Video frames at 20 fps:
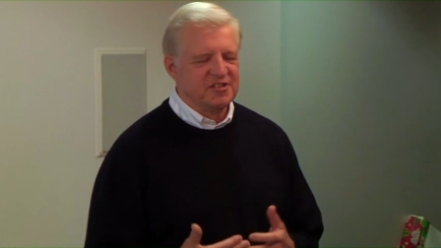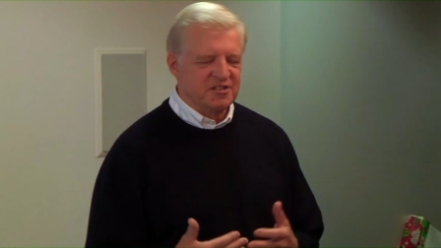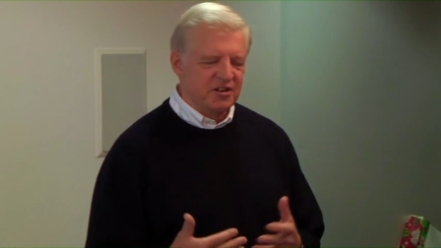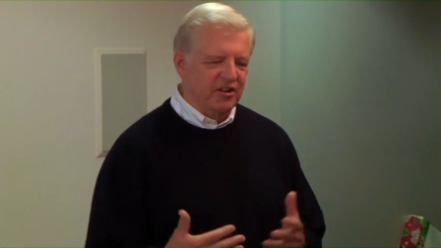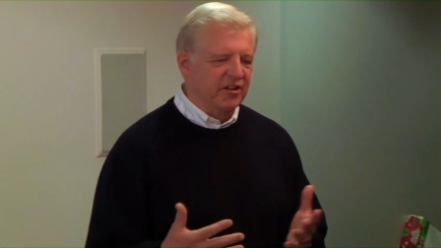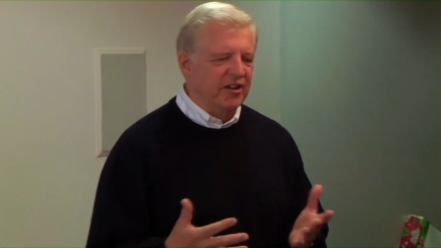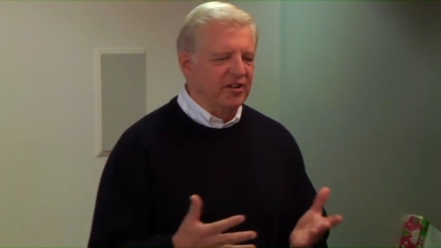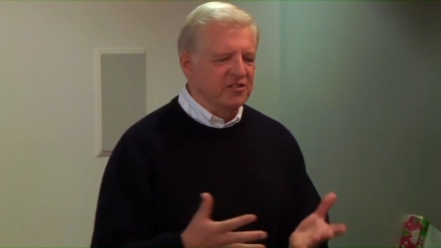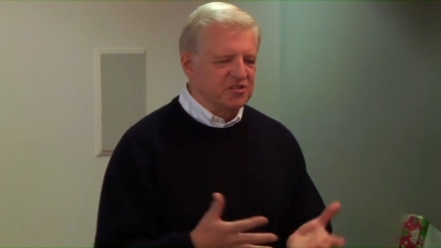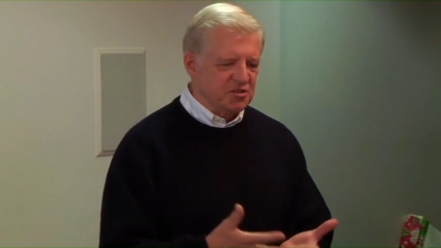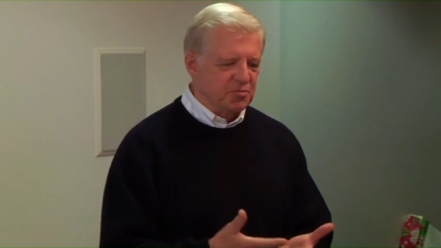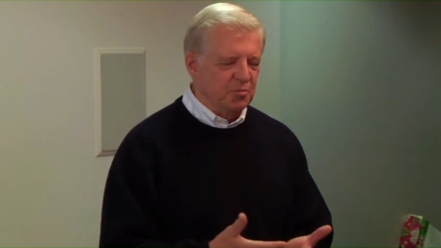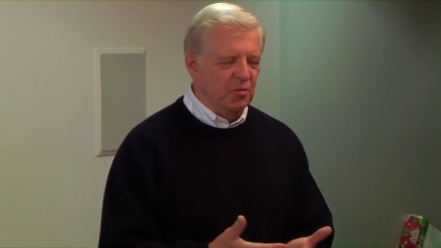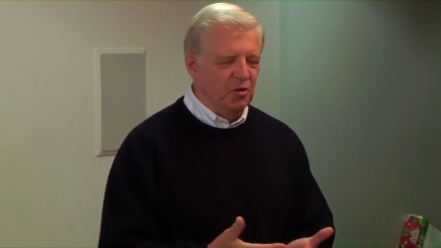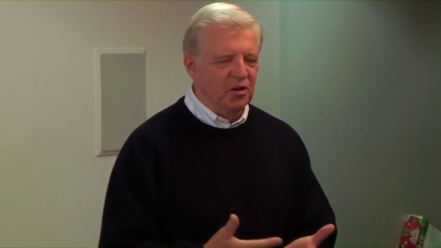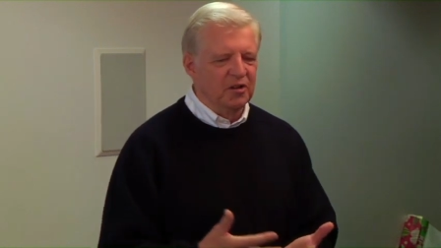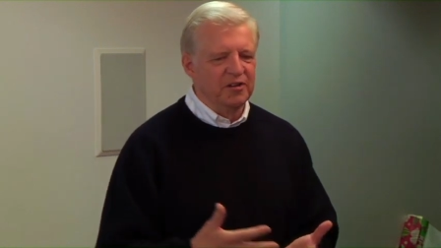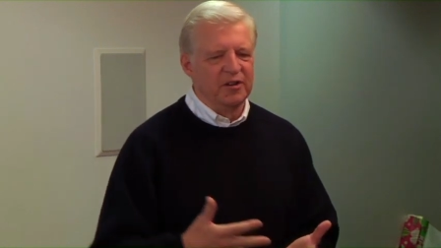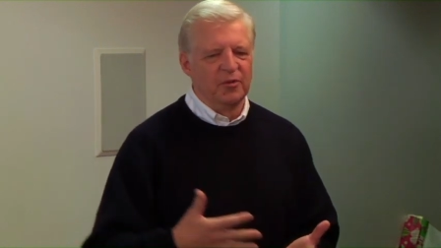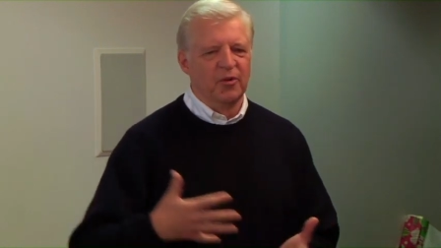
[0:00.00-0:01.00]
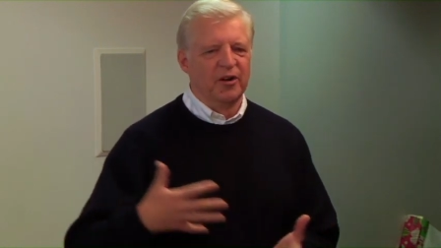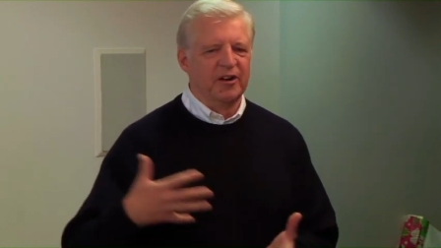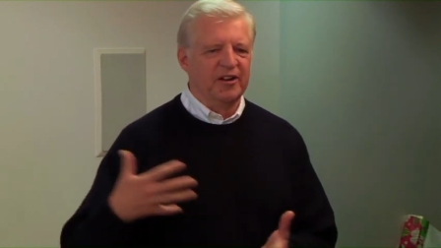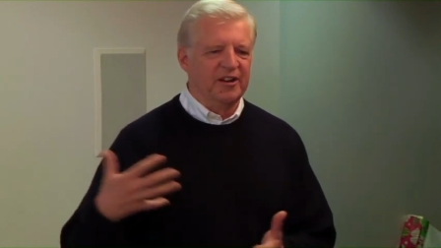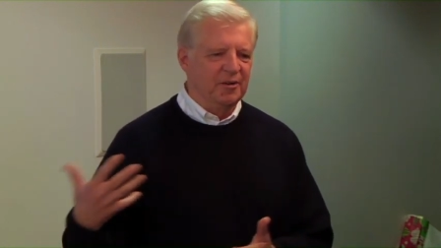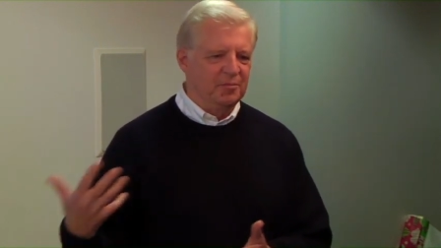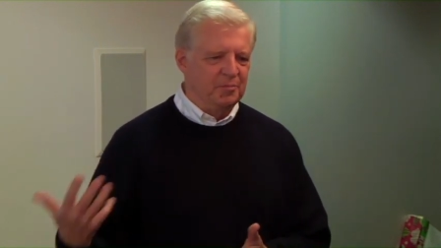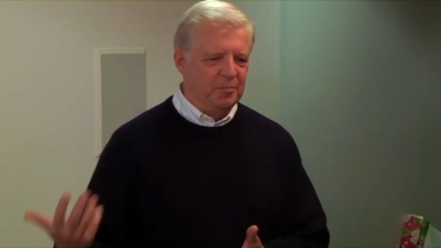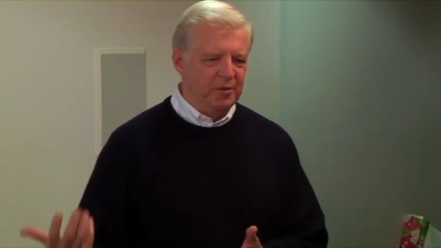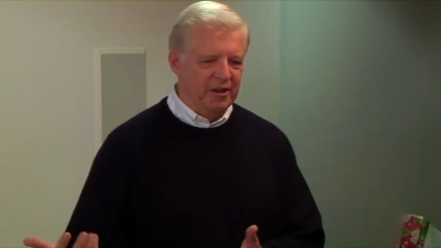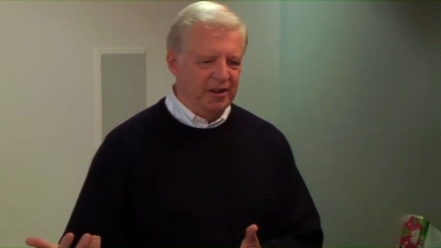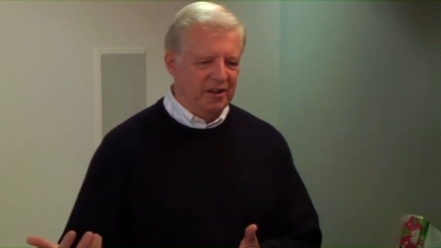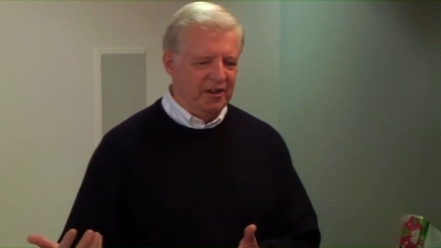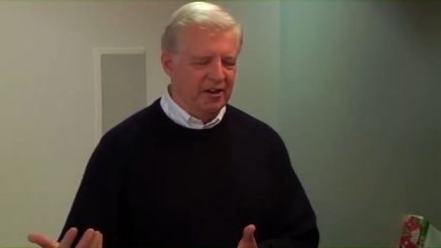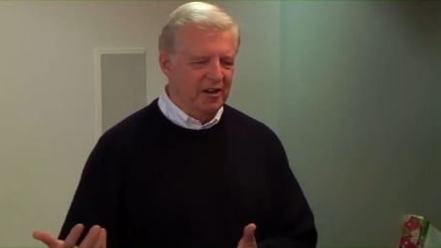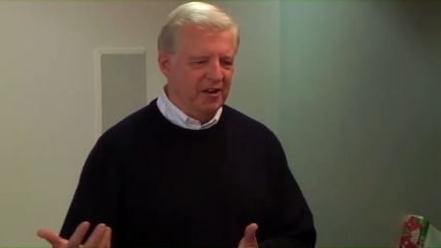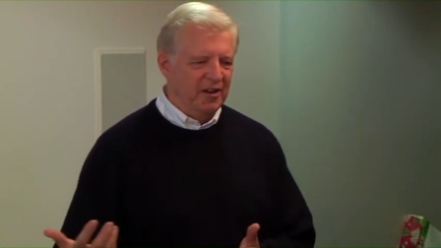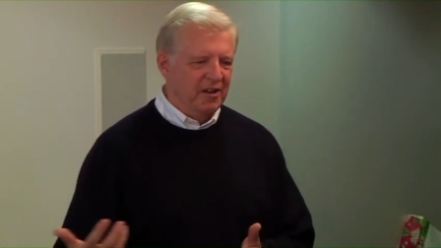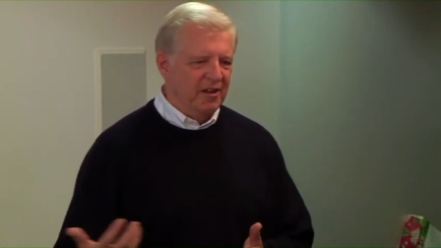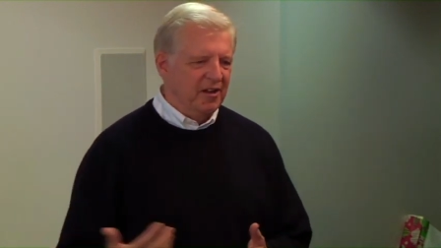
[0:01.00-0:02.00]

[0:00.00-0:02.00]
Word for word: They start out small and they want to get big.